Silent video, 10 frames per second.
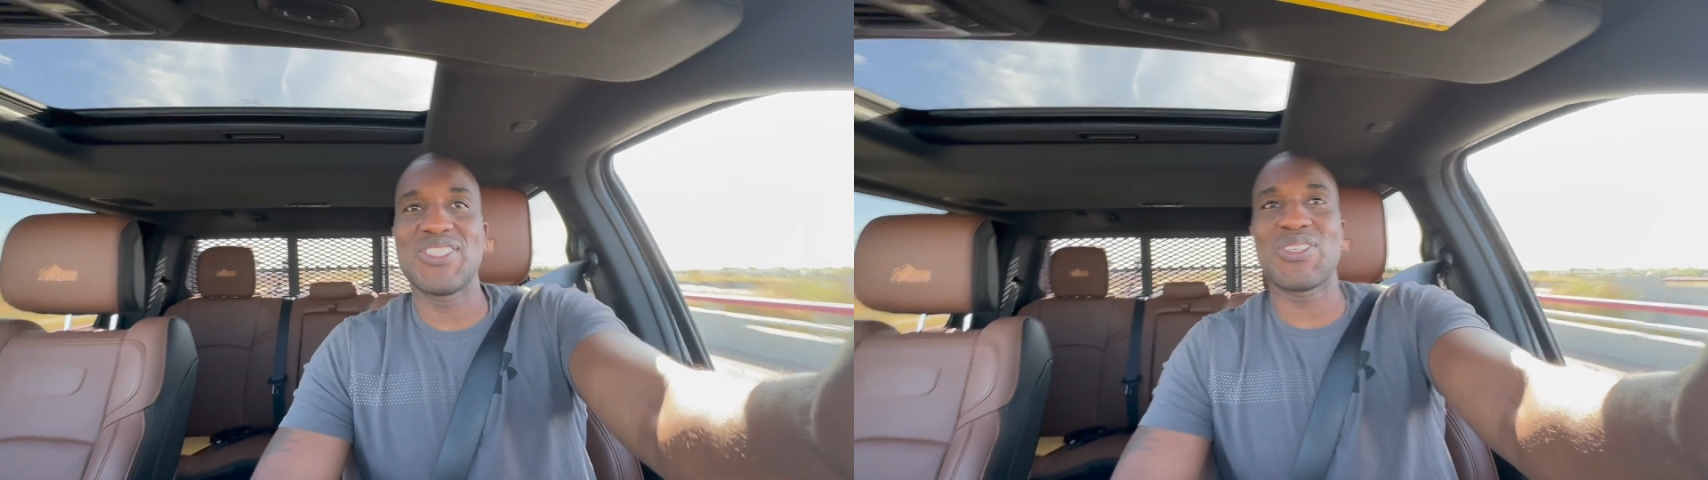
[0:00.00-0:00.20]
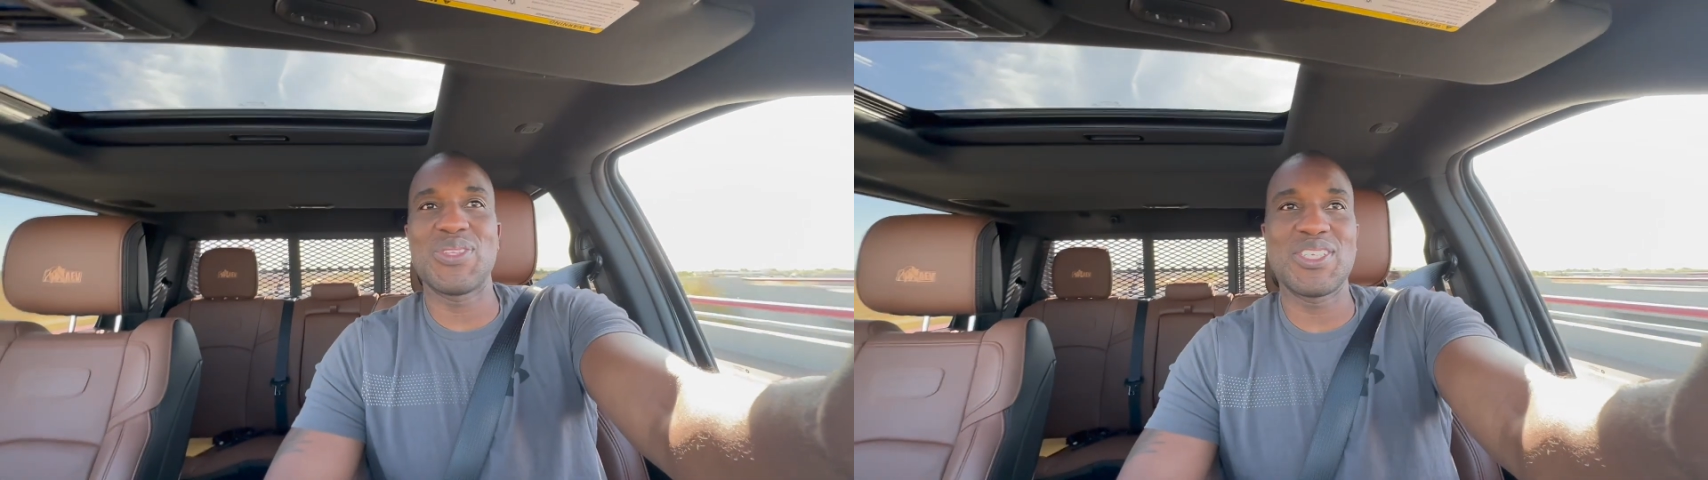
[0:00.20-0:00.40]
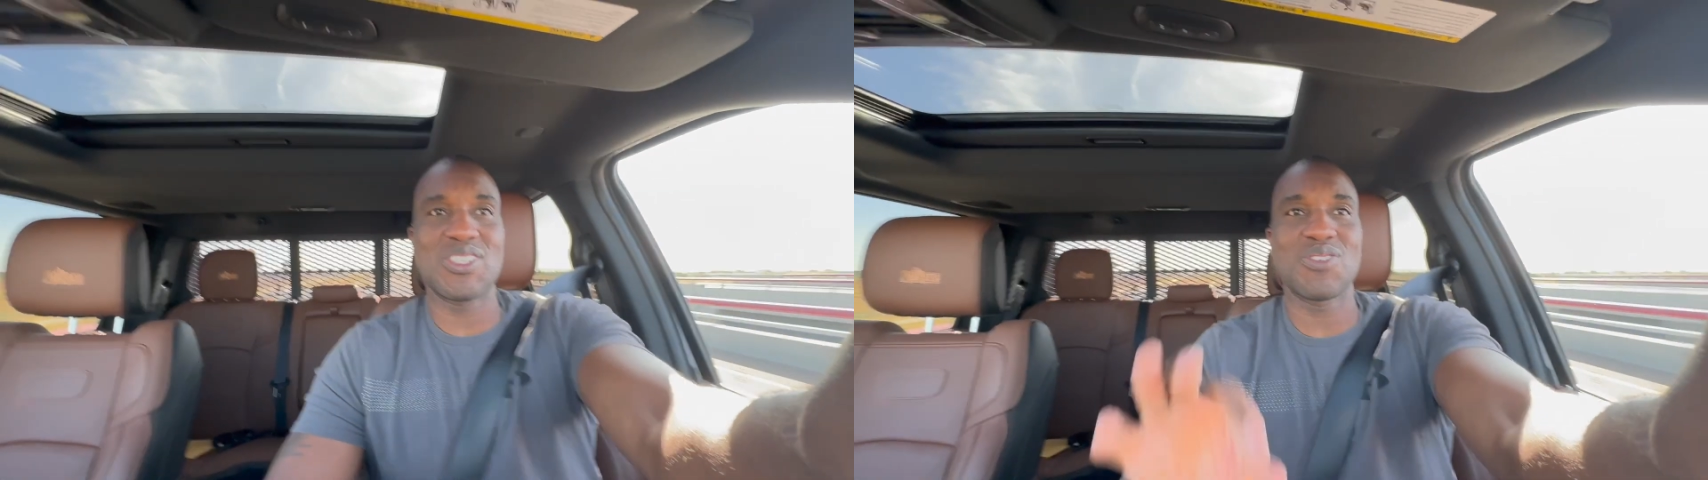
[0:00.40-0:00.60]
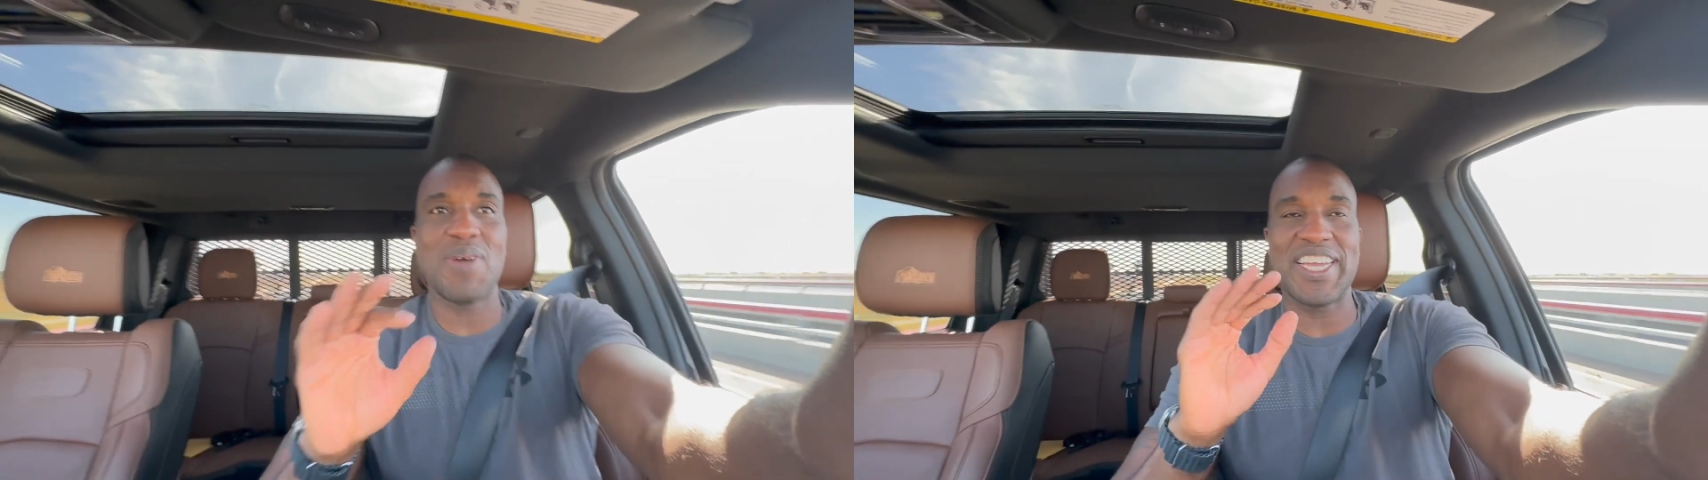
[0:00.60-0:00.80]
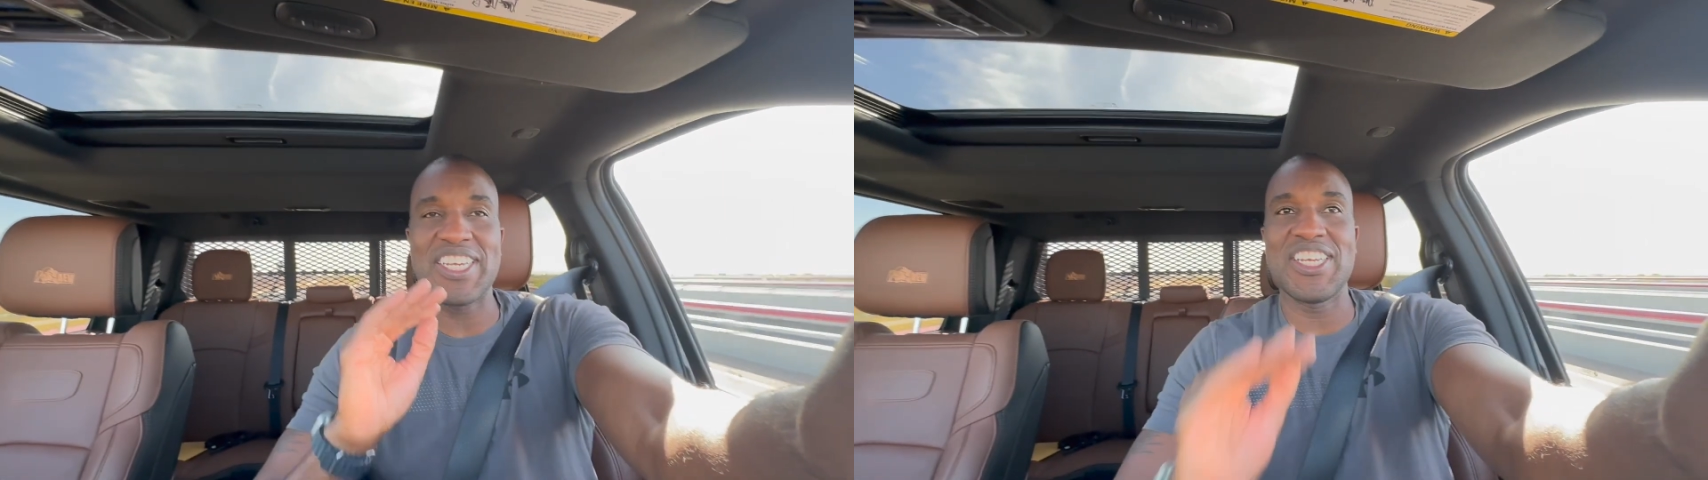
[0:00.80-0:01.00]
so this is
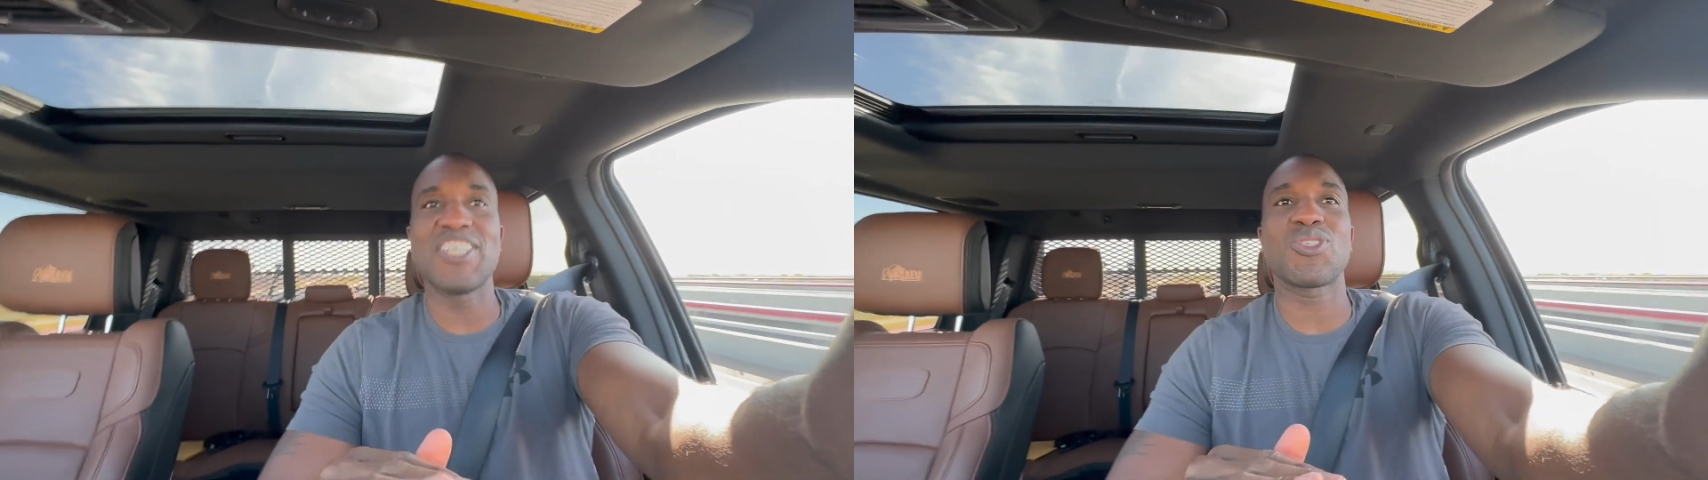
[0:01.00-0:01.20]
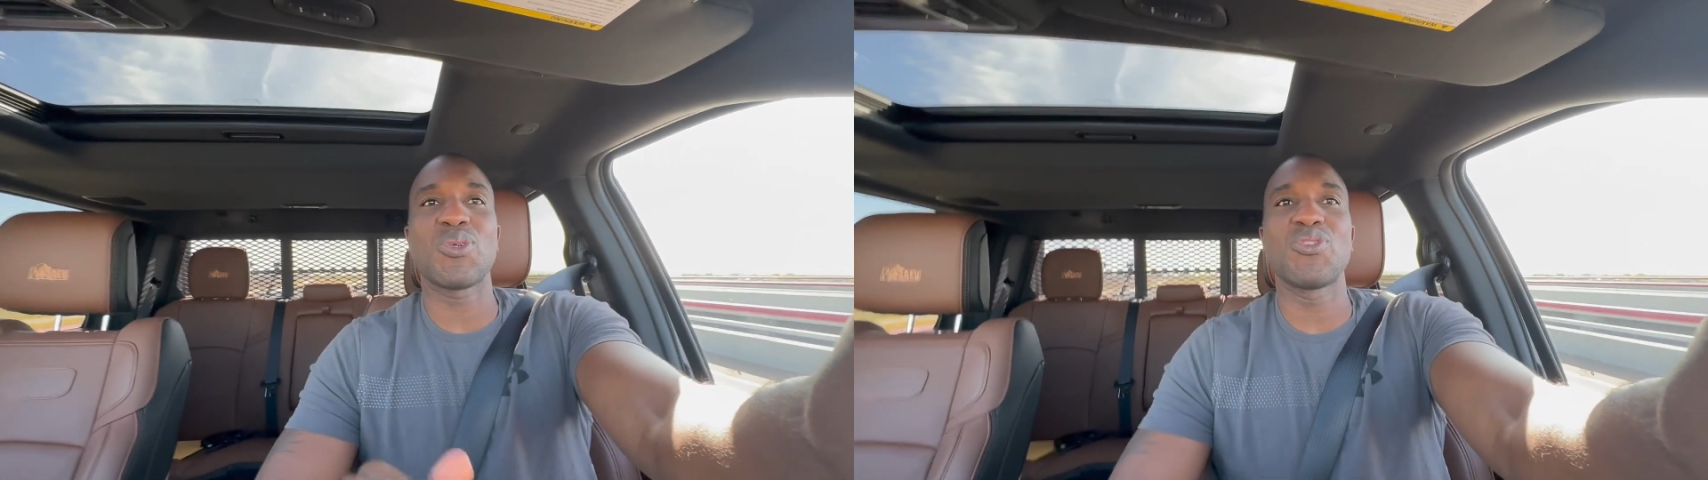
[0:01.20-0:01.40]
my initial